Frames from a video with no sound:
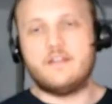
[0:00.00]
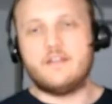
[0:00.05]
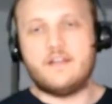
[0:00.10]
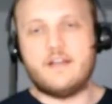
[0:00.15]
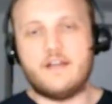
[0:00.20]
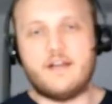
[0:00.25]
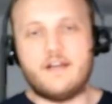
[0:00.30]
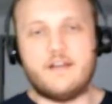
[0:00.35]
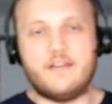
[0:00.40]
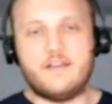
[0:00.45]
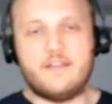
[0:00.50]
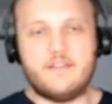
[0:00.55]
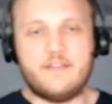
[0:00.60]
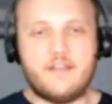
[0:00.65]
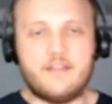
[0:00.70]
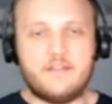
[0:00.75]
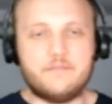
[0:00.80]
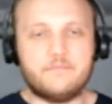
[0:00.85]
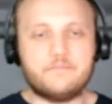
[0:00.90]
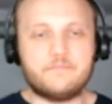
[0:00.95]
and
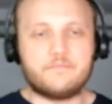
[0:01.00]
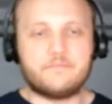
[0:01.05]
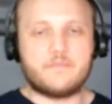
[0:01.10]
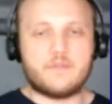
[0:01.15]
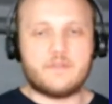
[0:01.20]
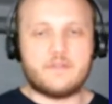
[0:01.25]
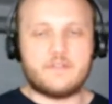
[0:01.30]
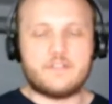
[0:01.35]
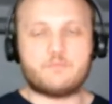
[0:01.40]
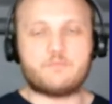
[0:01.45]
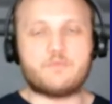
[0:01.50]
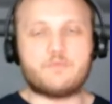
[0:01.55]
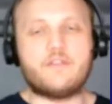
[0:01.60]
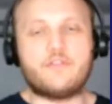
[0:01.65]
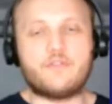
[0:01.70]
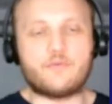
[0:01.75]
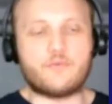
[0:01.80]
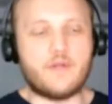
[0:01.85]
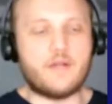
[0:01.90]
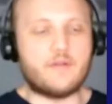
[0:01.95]
then
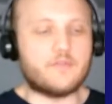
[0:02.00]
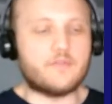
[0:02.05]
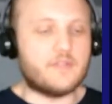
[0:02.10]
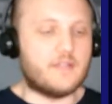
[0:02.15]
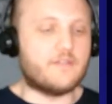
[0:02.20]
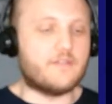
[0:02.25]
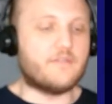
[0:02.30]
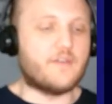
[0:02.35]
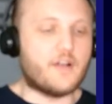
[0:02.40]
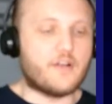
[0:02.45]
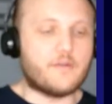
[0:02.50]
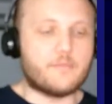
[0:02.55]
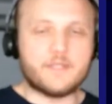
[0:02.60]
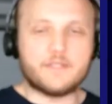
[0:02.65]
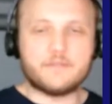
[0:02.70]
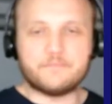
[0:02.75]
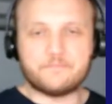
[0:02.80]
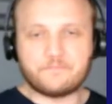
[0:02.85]
spread throughout the environment.